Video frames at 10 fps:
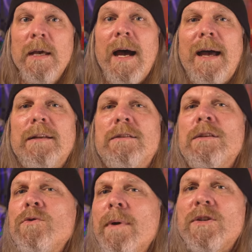I had a
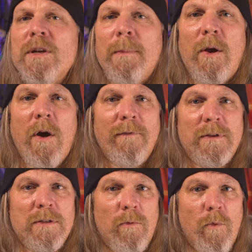situation at my
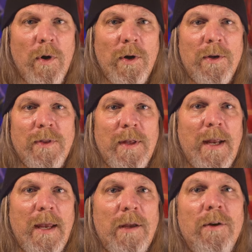office at work that
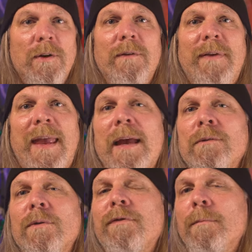I could have
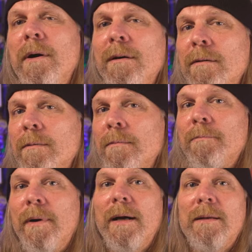handled from home,
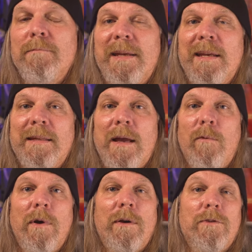but being
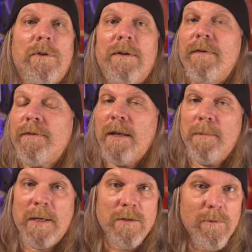that work is only 15
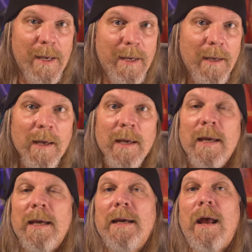minutes away
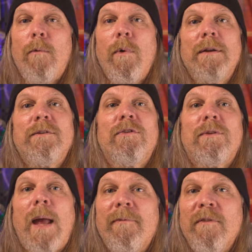and I wanted to
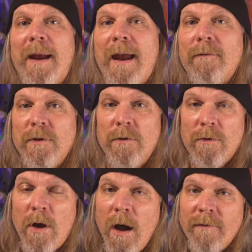stop for my
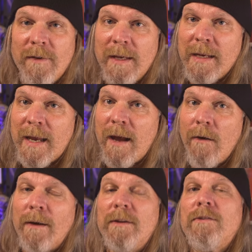afternoon coffee
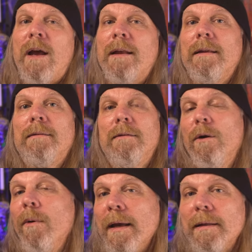anyhow, I decided, you
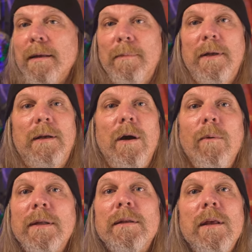know what, I'm gonna
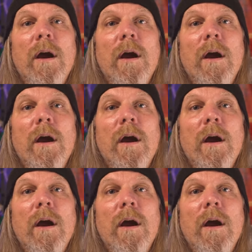go into the